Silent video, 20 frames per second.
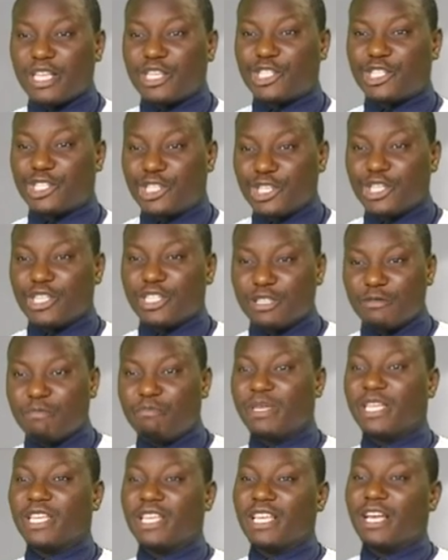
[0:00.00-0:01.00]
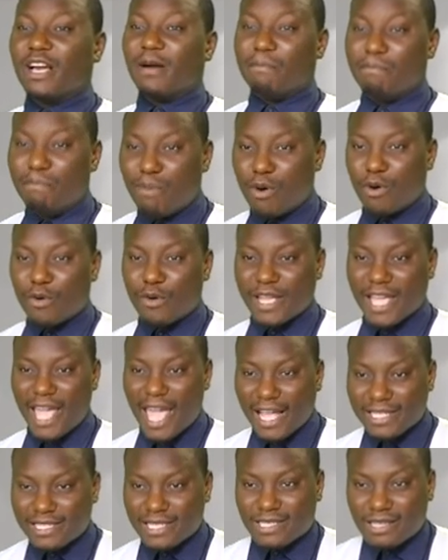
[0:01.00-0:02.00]
shouldn't be a boring
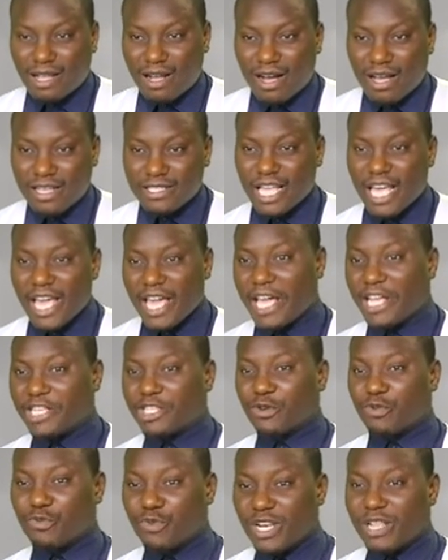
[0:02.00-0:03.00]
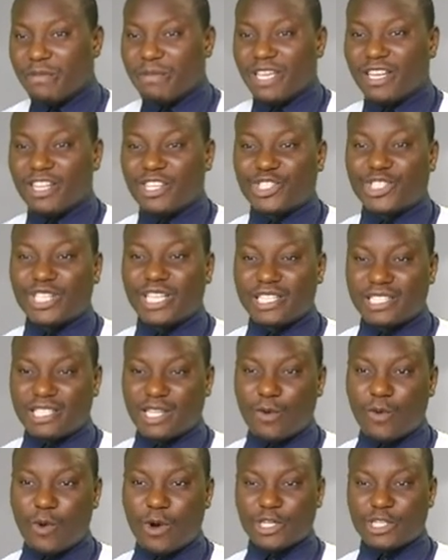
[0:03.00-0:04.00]
exercise. It should really be an artistic
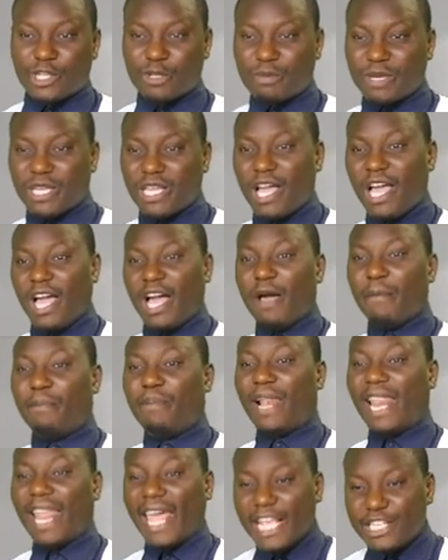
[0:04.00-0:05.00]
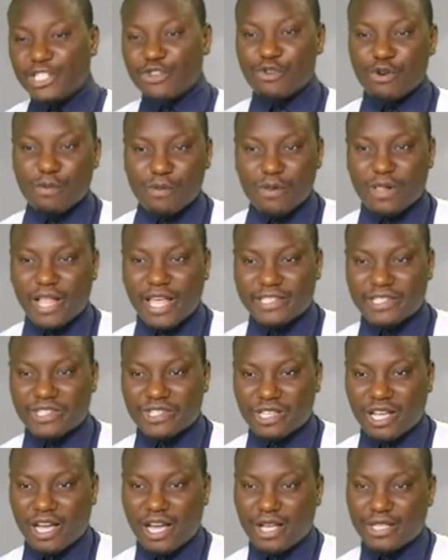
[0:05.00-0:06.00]
one. It should be a pleasurable
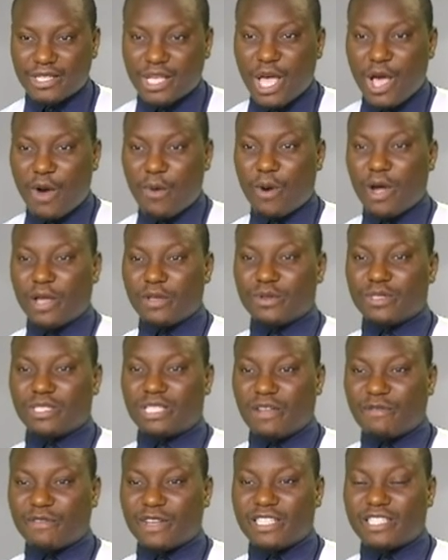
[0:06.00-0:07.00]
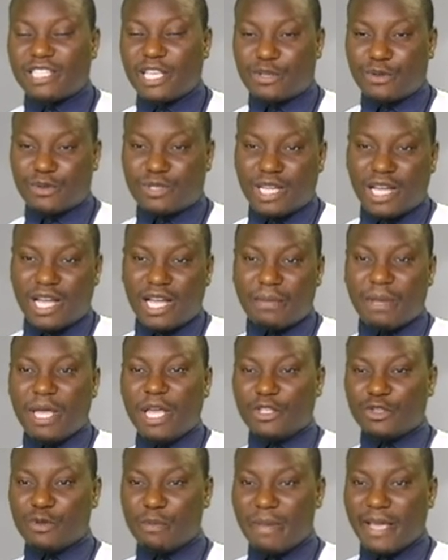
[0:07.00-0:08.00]
exercise where you definitely take your time
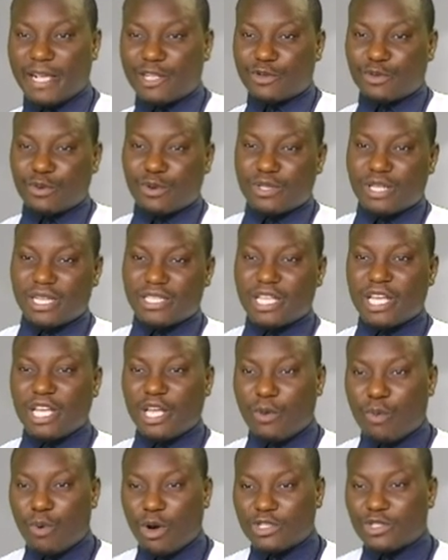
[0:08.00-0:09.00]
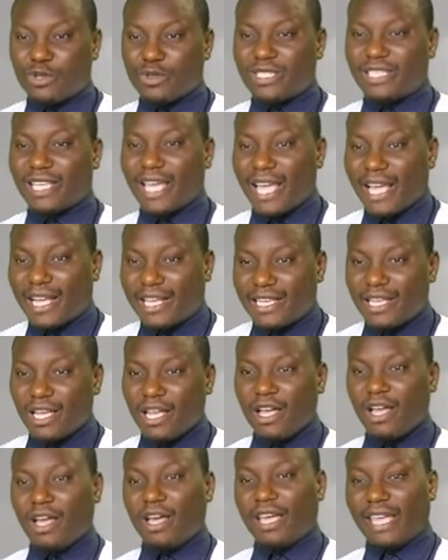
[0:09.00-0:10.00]
to make sure that what you take
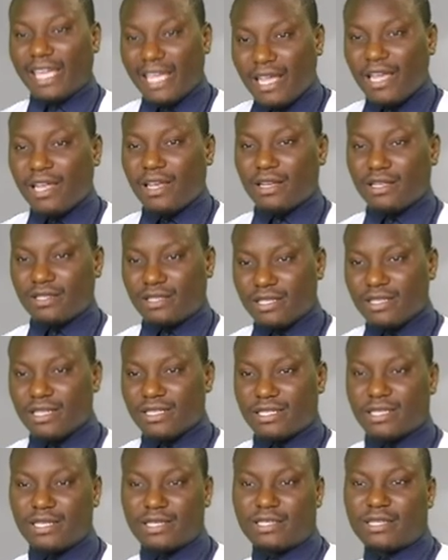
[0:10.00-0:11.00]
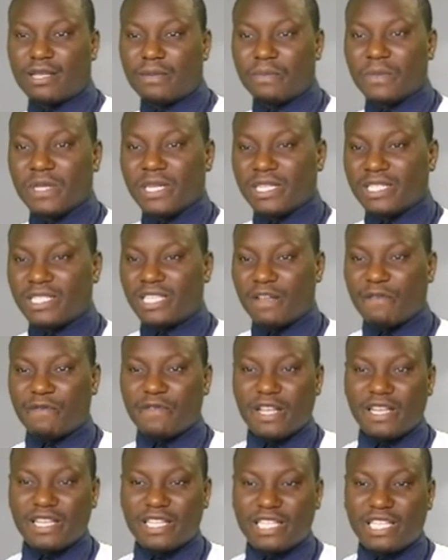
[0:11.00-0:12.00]
into your system
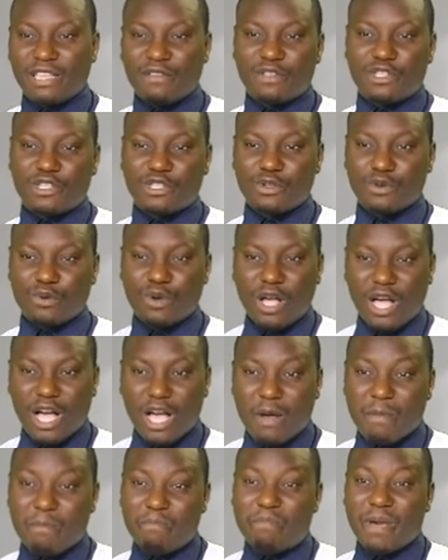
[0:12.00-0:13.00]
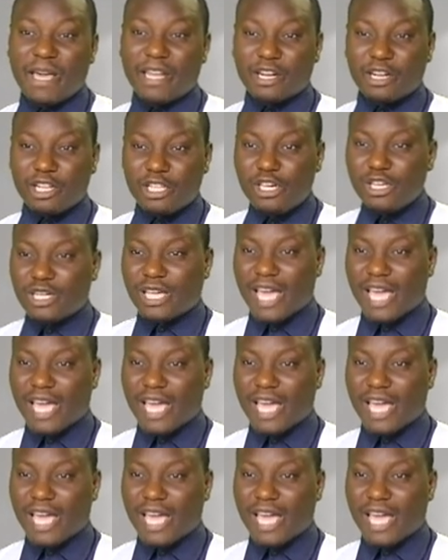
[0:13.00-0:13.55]
definitely gives you a better look